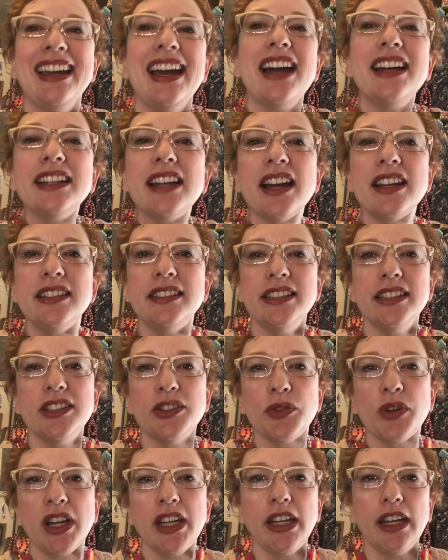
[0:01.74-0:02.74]
Hi guys, it's
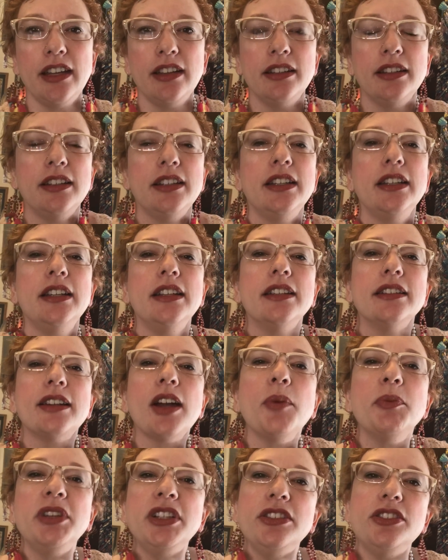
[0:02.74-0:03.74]
Cricket
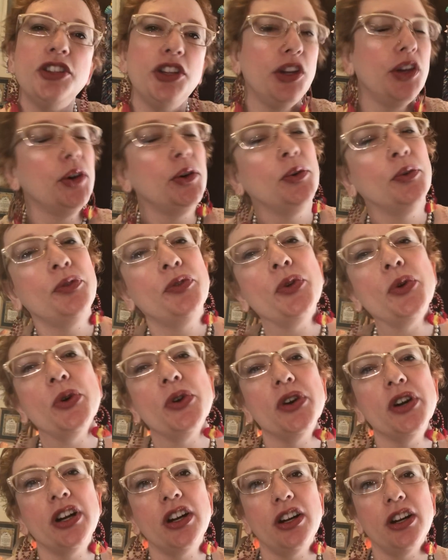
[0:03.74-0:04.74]
coming to you
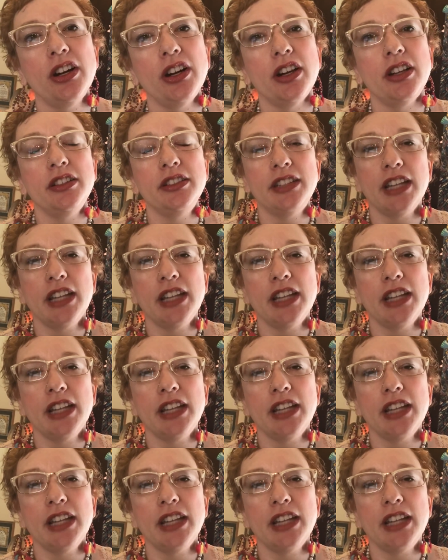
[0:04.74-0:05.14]
for